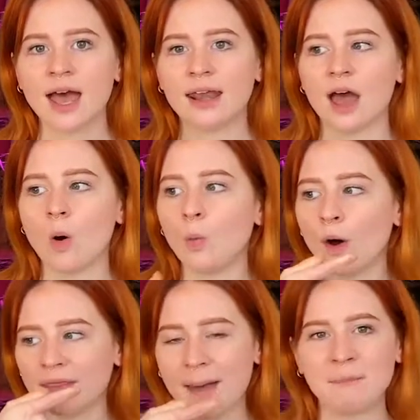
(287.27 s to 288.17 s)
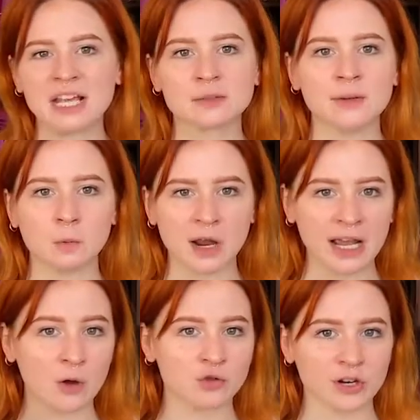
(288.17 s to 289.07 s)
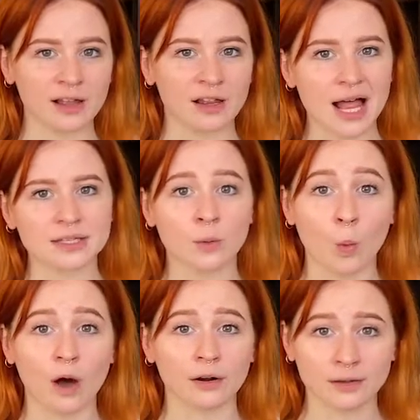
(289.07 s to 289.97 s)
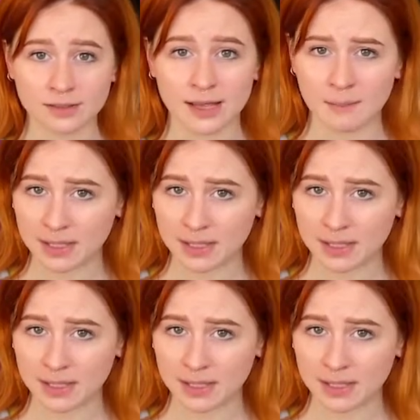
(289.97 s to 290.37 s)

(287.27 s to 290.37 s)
and not one that makes me want to go drink a glass of water. Does that make